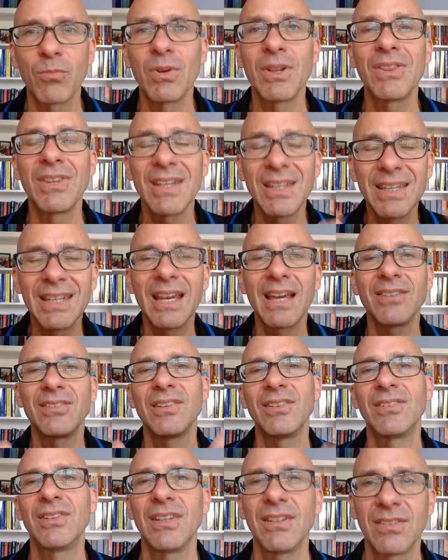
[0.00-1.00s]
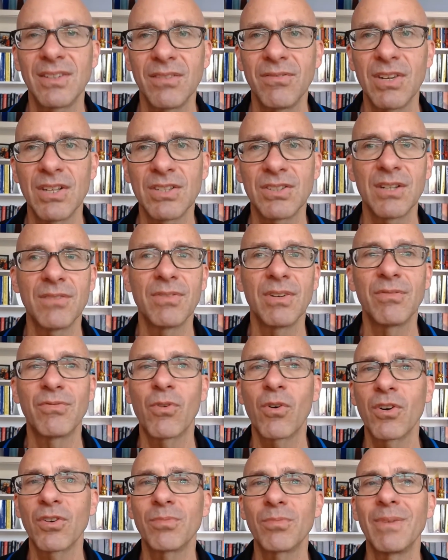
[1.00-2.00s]
within the S E C's Division of
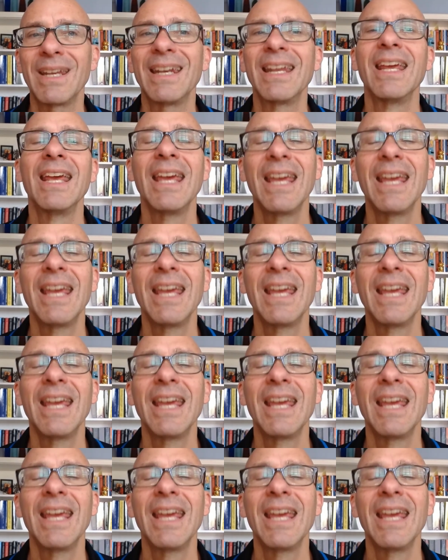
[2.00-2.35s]
Enforcement.